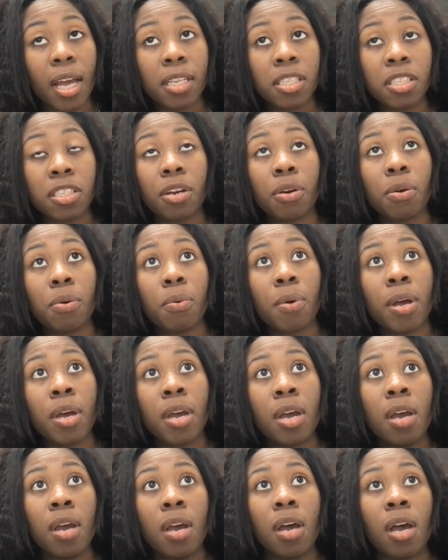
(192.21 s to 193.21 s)
so
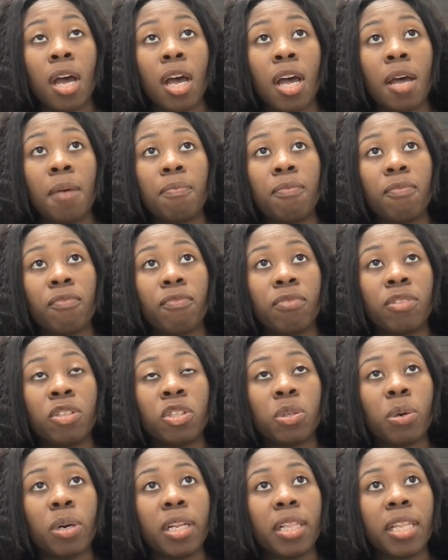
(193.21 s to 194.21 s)
um,
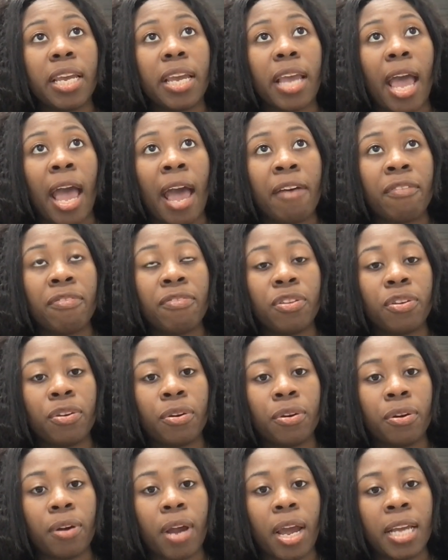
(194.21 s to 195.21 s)
shortly
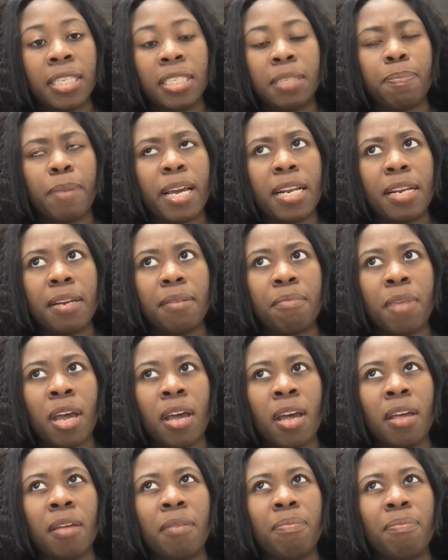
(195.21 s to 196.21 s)
after I spent
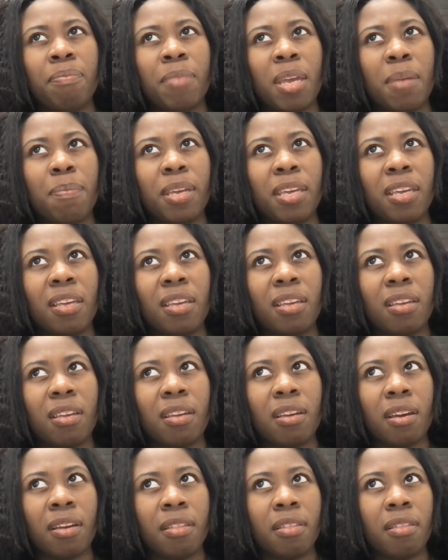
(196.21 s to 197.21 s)
um,
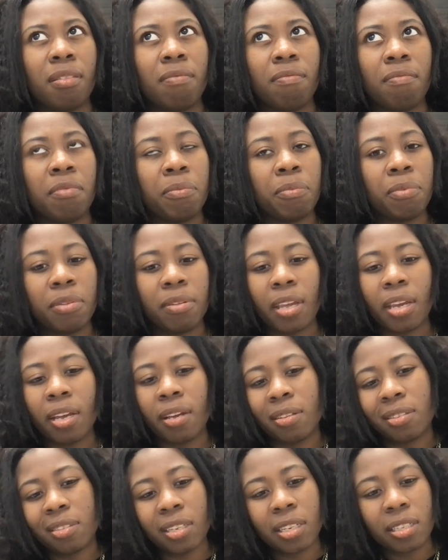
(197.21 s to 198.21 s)
maybe it was
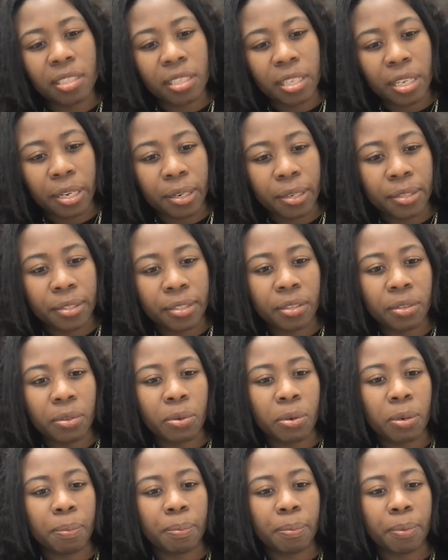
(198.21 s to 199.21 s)
like six years in
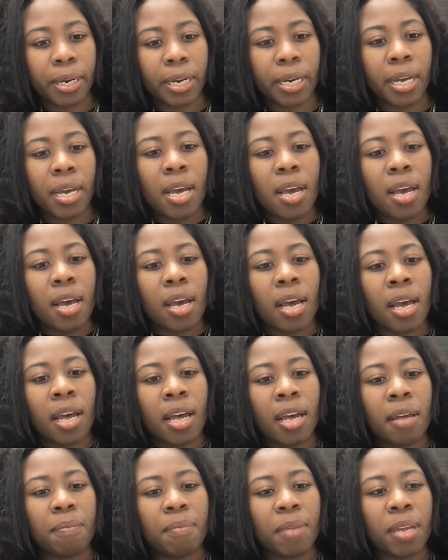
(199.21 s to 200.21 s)
corporate,
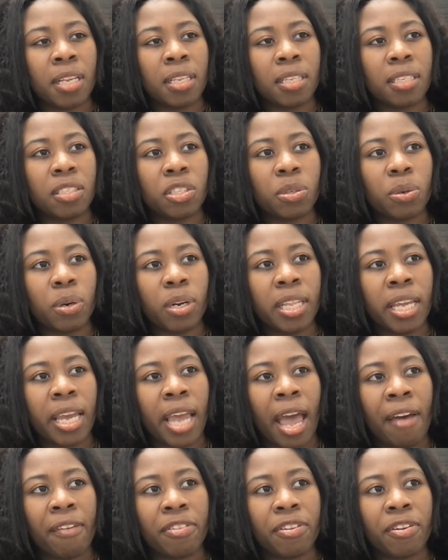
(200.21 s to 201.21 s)
um, and shortly
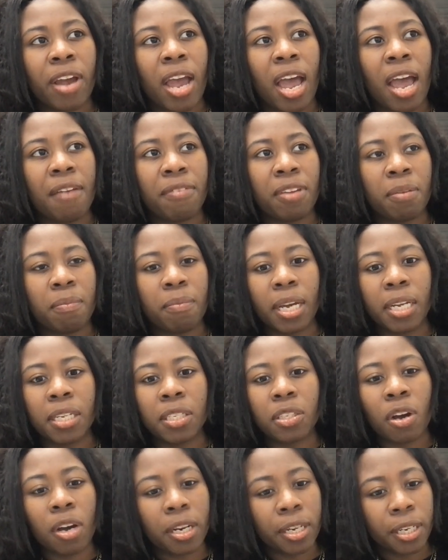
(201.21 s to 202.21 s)
after having my
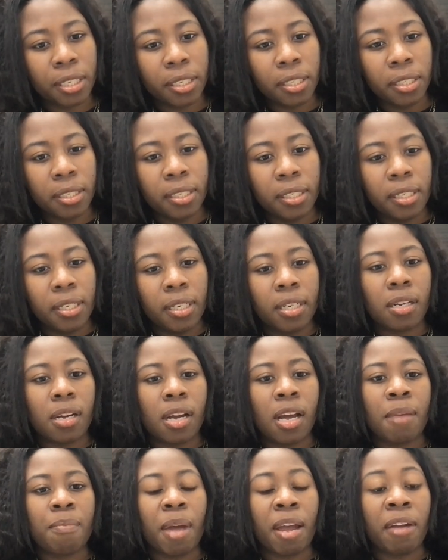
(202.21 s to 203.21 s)
daughter,
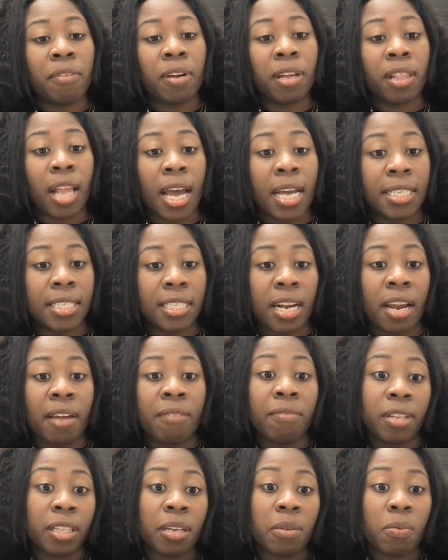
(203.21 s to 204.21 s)
um, I realized that I really